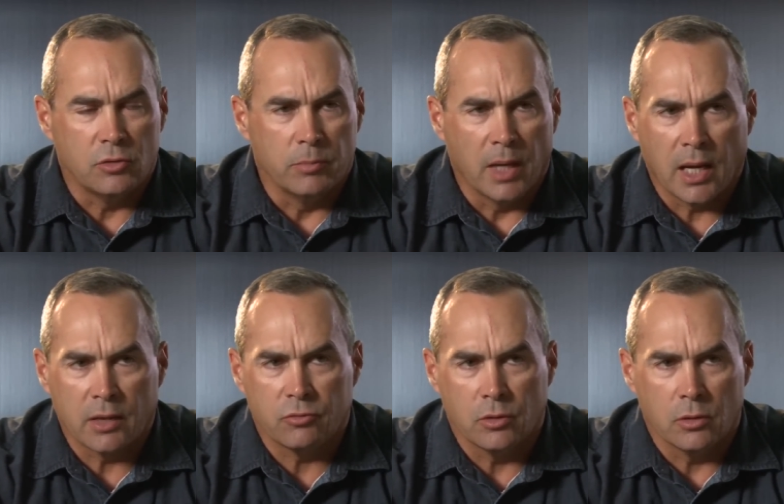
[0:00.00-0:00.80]
two
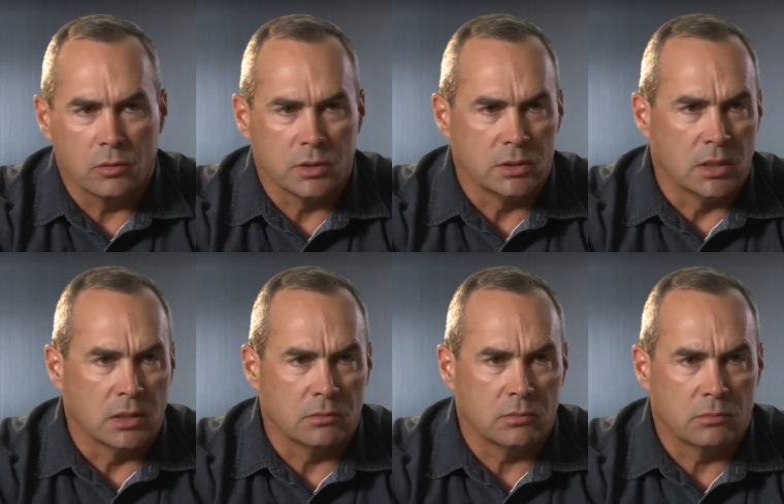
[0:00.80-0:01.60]
mags, you know, and
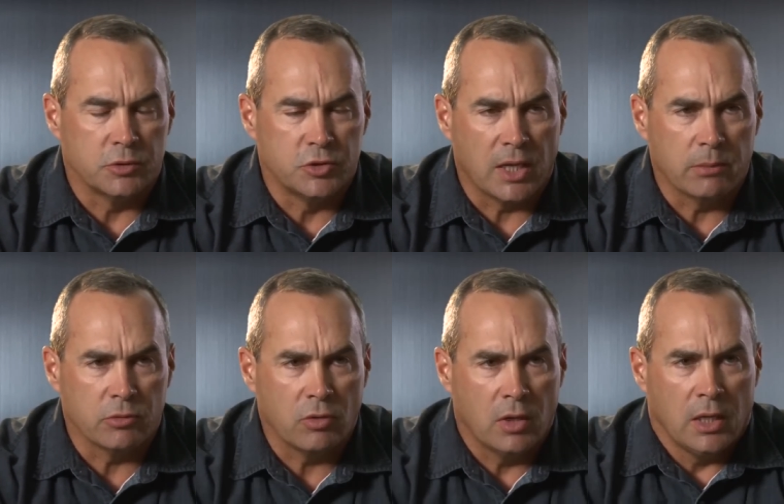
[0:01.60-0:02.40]

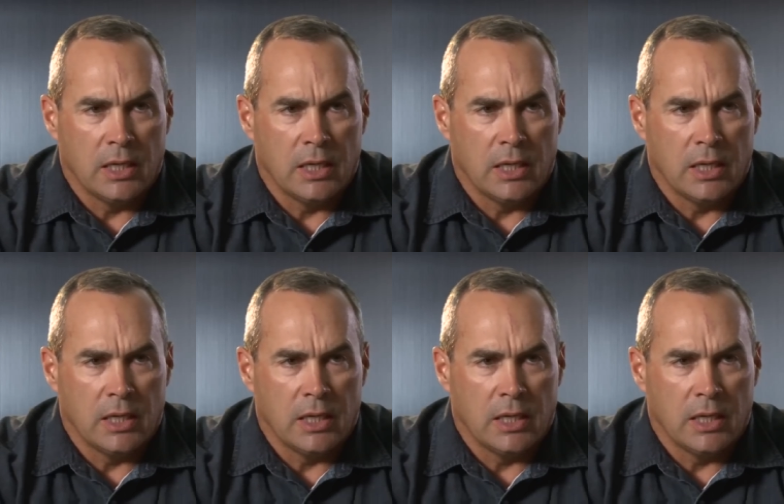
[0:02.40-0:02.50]
pajamas.